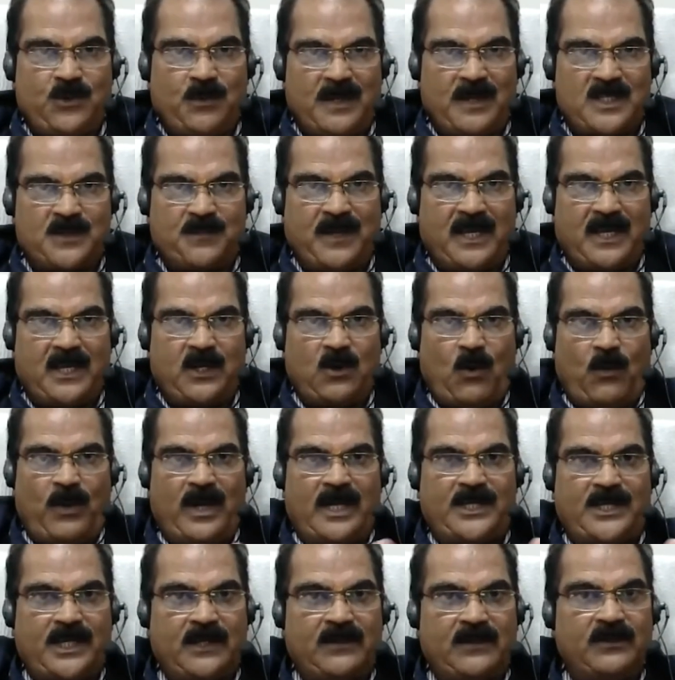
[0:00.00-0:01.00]
You must be
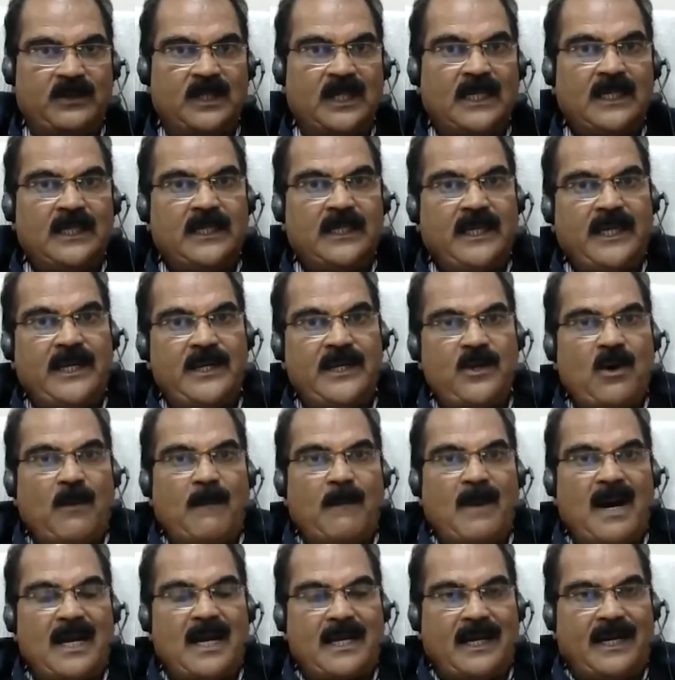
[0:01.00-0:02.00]
innovative in your
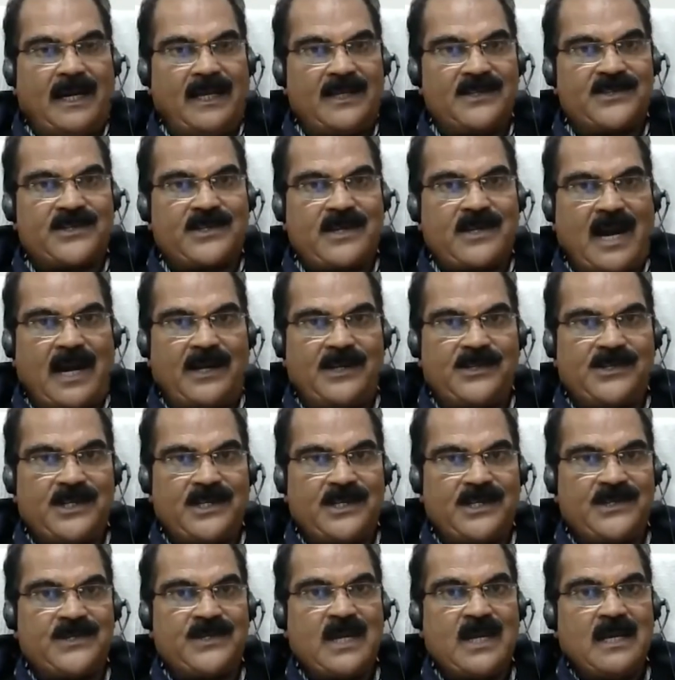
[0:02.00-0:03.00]
marketing
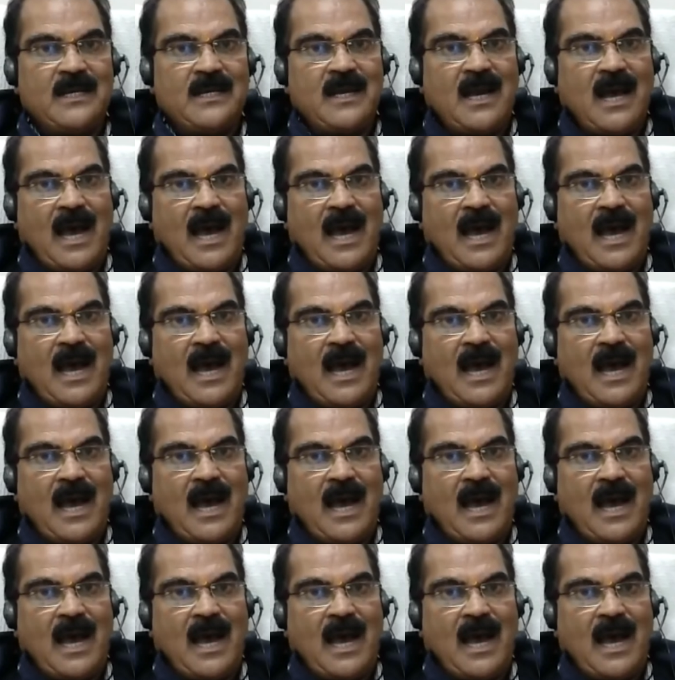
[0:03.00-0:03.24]
strategies.